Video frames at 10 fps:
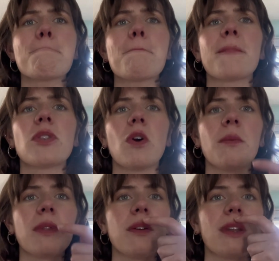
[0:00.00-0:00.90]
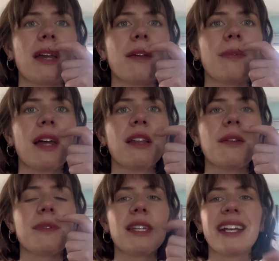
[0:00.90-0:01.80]
Normally when I apply
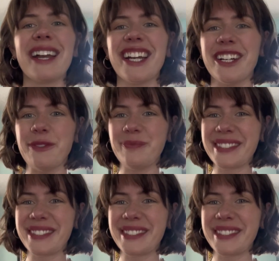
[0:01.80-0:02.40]
lipstick, I have